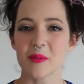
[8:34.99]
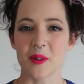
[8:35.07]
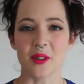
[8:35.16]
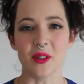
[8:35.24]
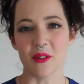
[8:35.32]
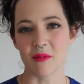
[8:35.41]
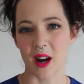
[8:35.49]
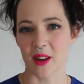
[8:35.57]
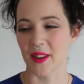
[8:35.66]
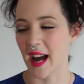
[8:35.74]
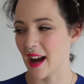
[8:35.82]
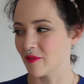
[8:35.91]
wouldn't you
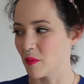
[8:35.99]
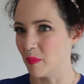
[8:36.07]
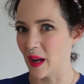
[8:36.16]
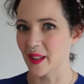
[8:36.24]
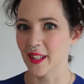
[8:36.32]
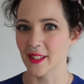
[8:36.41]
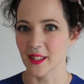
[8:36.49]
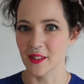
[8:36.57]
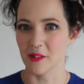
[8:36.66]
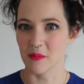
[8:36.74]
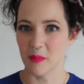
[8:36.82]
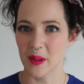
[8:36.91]
rather have a bucket that
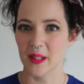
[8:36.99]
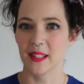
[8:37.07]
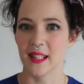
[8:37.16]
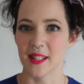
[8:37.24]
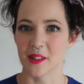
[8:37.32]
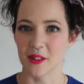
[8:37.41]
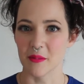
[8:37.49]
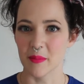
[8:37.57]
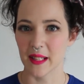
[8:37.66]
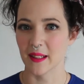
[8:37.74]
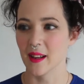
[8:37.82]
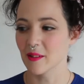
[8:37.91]
you can put a lid on and
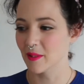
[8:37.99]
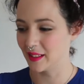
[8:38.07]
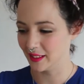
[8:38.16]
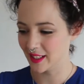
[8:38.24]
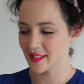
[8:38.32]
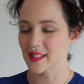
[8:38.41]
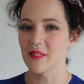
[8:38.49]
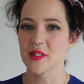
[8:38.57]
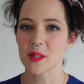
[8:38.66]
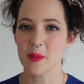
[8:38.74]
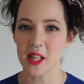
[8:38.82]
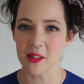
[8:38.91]
be like, well, let's never
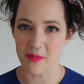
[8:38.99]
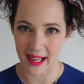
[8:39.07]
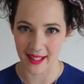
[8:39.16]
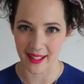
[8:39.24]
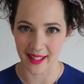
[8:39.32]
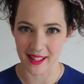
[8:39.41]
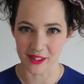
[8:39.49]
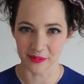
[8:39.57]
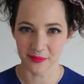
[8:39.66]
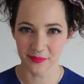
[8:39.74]
speak of that again?